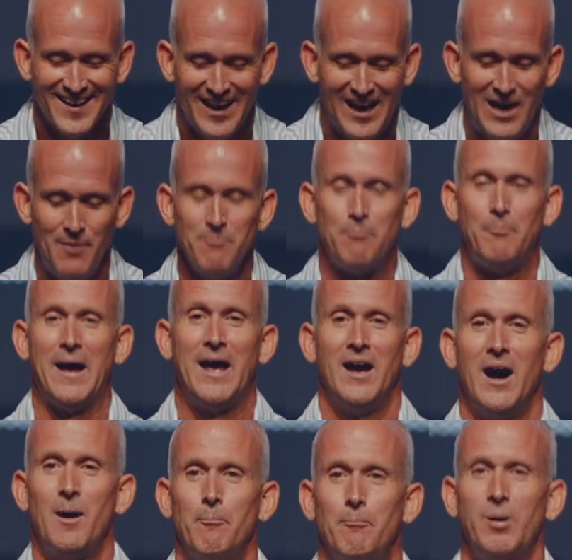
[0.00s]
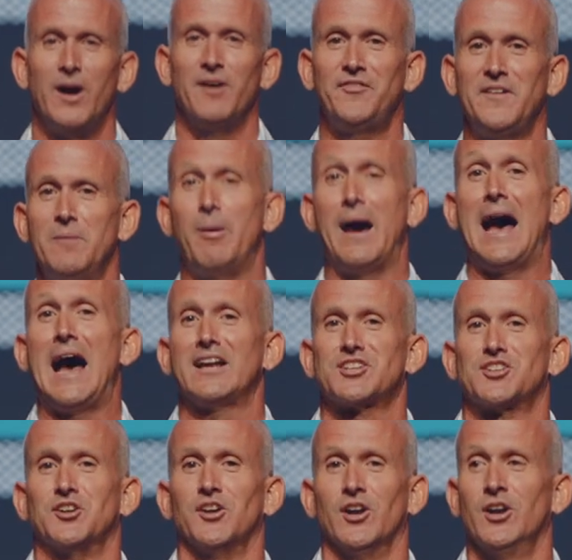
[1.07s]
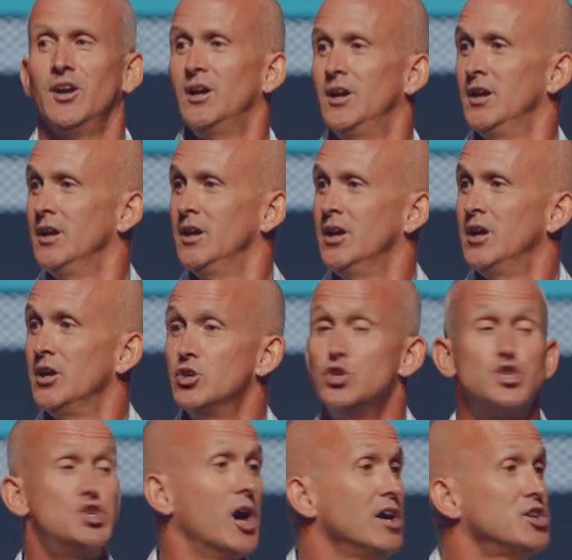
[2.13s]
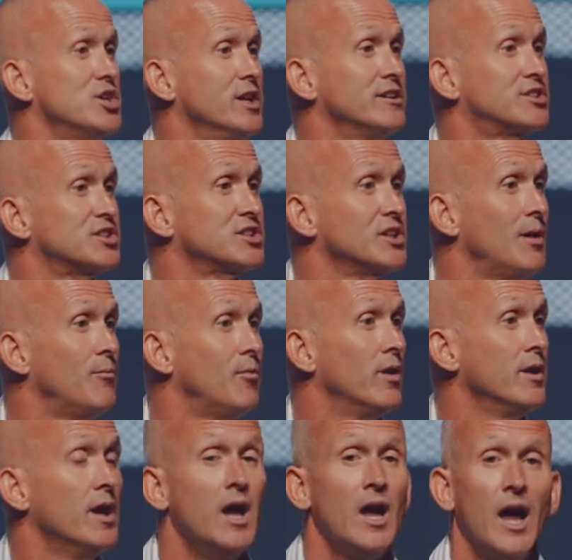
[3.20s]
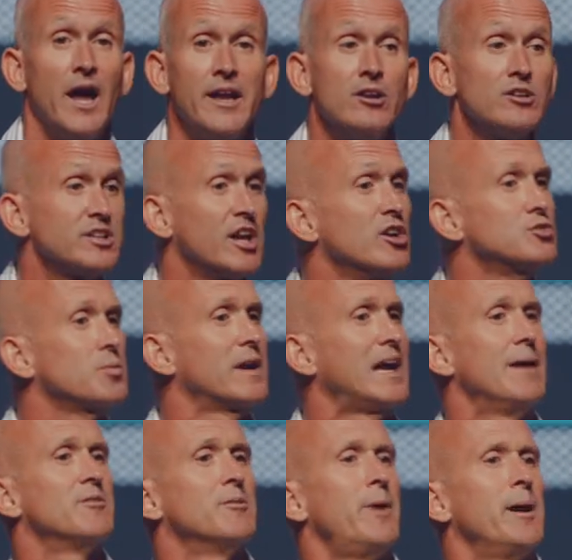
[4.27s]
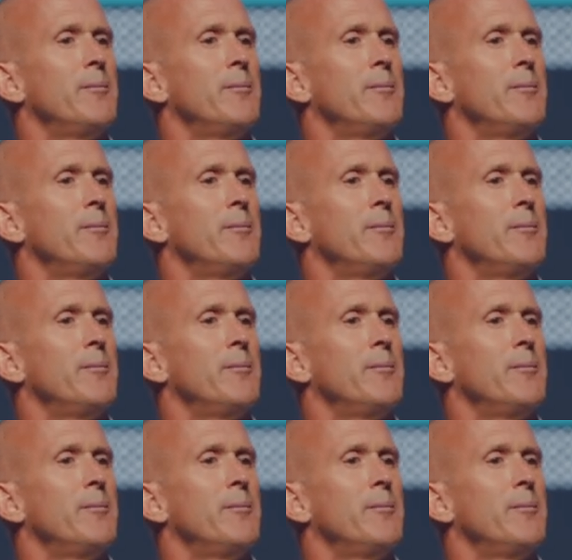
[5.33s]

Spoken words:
I'm Puffy Pastor judging someone. And here's what came to my